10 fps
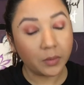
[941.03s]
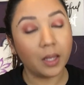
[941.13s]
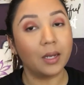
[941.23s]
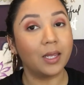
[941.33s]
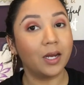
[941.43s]

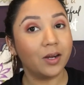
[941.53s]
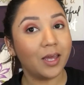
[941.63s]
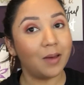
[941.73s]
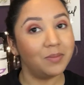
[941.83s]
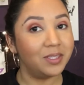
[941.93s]
And here
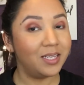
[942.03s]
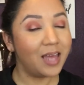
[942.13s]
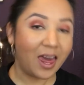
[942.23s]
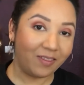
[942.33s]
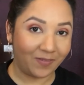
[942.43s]
comes the
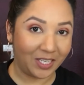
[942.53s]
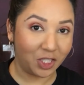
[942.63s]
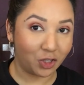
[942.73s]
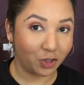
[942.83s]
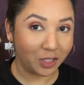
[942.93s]

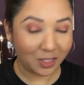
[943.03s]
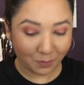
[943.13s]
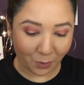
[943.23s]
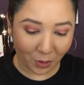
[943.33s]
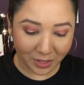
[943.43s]
adventurous
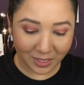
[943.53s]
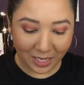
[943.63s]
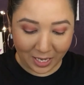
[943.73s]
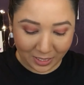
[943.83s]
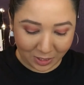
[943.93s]
part.
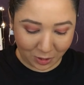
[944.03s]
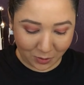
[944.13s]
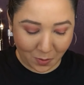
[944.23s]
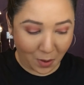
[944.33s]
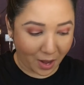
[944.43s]

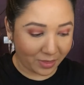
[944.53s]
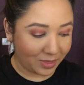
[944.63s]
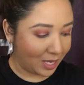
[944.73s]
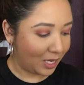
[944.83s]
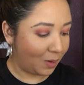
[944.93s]
So I
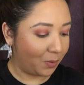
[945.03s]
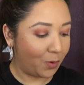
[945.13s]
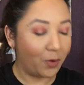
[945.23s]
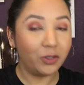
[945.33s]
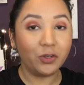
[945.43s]
think I'm
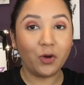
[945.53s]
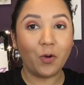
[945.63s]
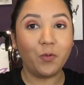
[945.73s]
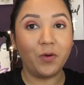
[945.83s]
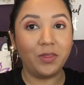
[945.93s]
going to
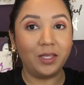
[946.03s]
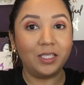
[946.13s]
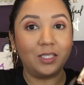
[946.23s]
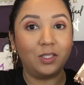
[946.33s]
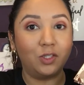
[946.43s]
go with
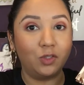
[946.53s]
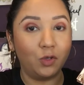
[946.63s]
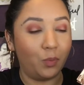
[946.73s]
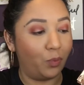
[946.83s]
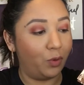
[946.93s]
this
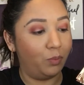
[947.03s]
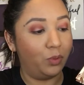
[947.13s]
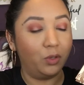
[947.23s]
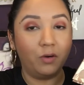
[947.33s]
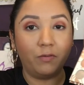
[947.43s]
super
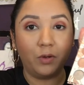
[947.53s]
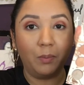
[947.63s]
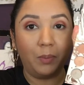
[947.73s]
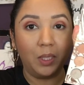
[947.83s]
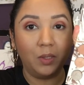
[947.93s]
beautiful
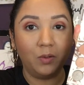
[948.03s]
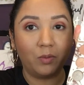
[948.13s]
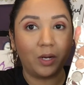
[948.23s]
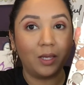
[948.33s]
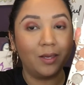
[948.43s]
blue
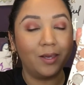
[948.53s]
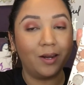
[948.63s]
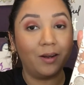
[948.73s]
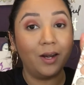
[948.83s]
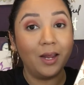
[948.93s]
right
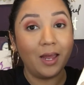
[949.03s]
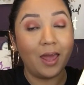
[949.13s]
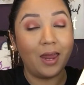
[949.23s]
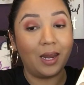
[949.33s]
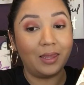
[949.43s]
here,
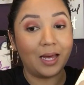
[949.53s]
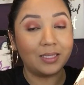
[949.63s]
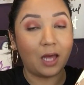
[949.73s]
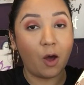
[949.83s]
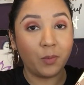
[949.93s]
and
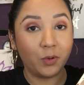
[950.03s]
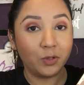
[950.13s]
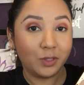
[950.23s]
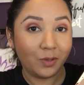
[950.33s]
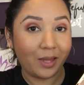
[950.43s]
that's how I'm
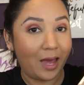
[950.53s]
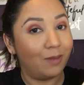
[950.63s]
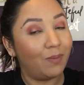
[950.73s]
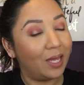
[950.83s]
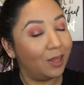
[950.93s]
going to
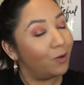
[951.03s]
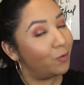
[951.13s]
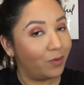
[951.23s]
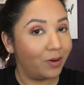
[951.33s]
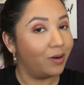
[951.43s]
line my
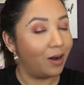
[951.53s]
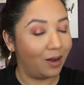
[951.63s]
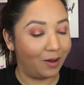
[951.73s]
lower